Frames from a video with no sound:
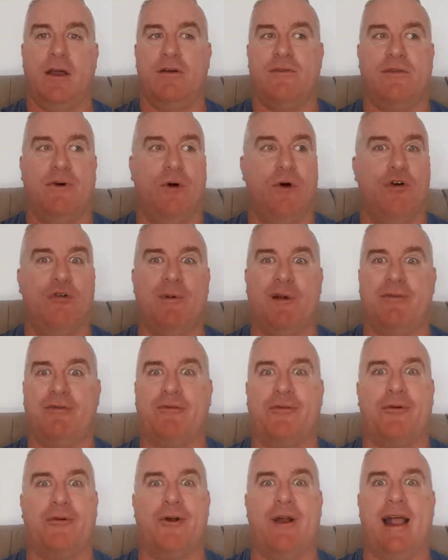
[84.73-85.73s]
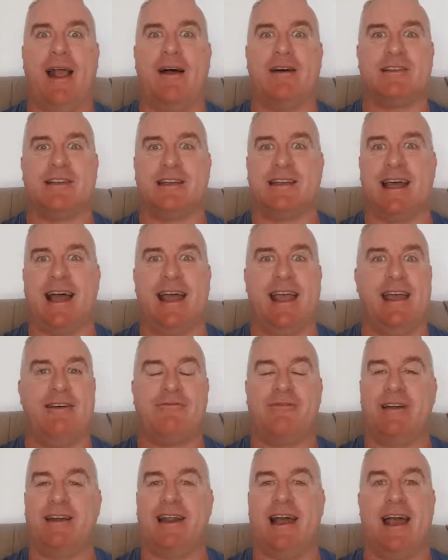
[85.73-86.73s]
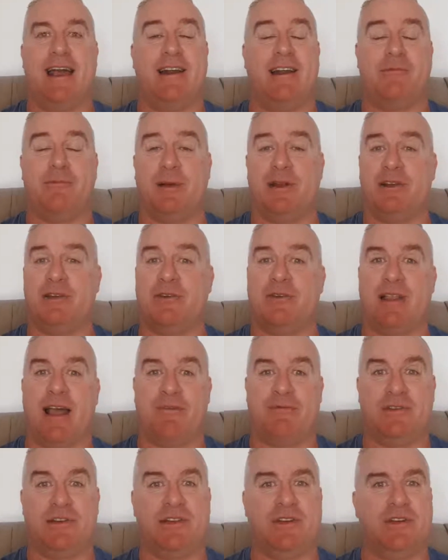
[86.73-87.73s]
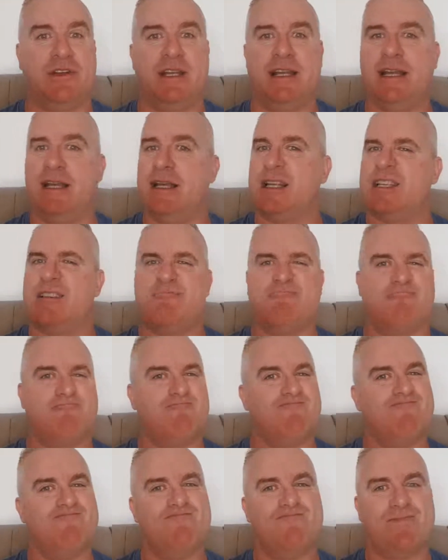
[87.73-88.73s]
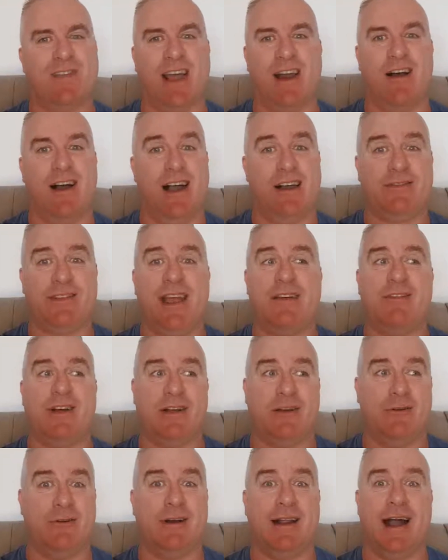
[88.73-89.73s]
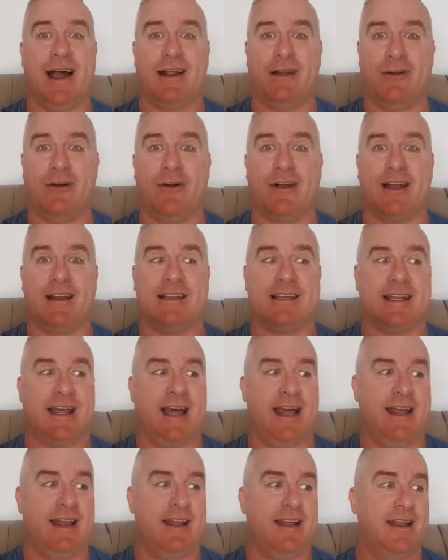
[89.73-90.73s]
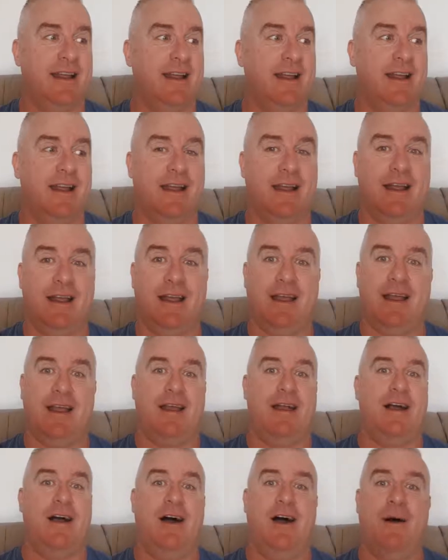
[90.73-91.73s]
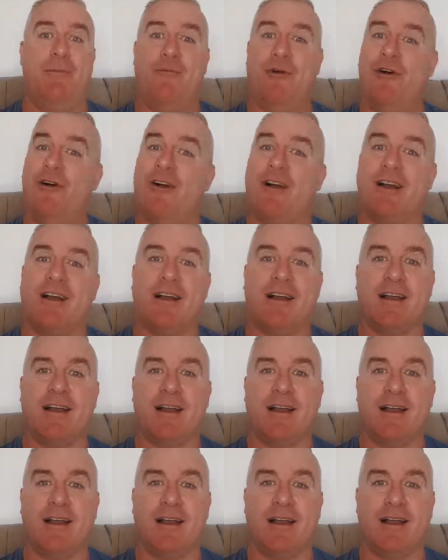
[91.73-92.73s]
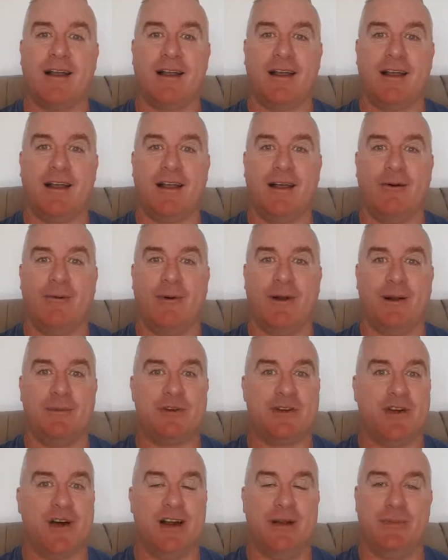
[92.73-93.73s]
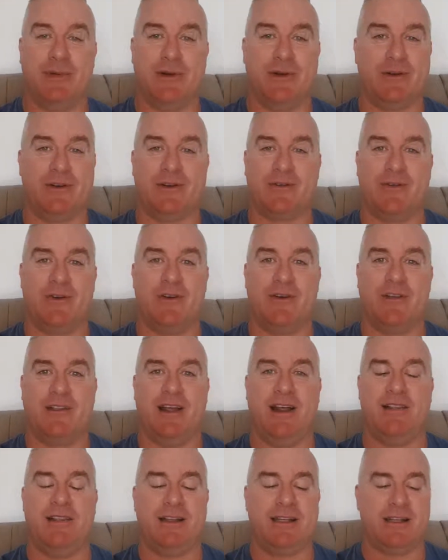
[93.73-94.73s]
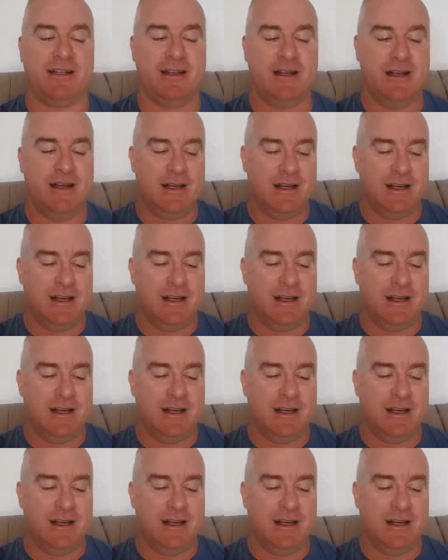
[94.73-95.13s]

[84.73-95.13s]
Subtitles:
for all but 4 hours a day every day, and I've been doing that for 2 years. Then I have to have a good hard look and say, I'm wrong. What I'm trying to build is wrong. This